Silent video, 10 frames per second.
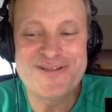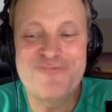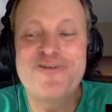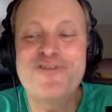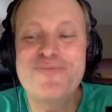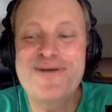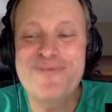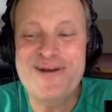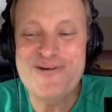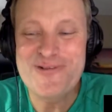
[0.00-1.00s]
The Fifth
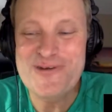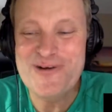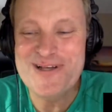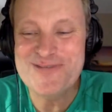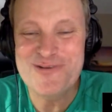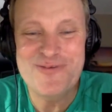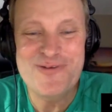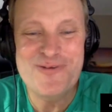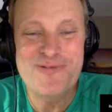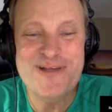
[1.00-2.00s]
Amendment here in the U.S., where
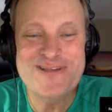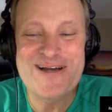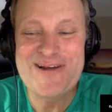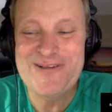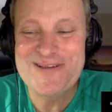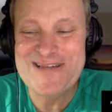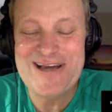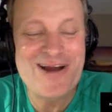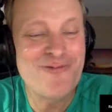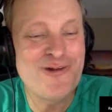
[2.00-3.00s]
you plead silence.
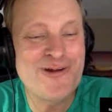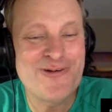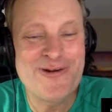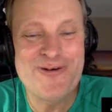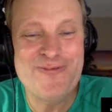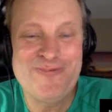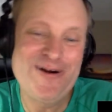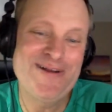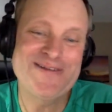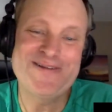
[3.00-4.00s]
I really don't know.
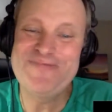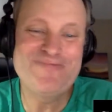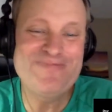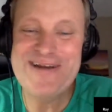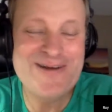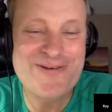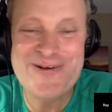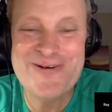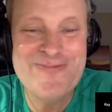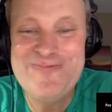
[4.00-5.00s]
Honestly, I don't know.
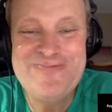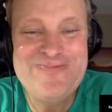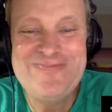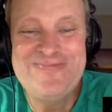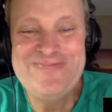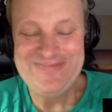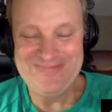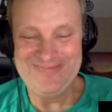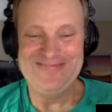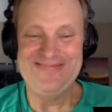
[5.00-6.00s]
That's fine.
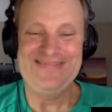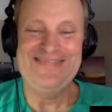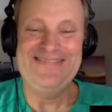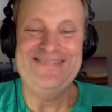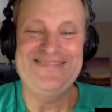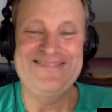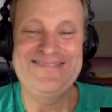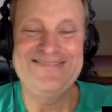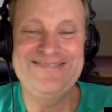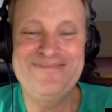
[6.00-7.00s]
That's fine.
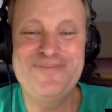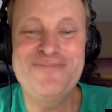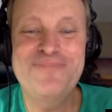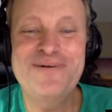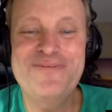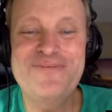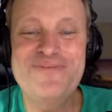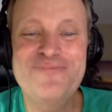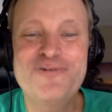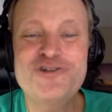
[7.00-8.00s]
Yeah, we don't expect everyone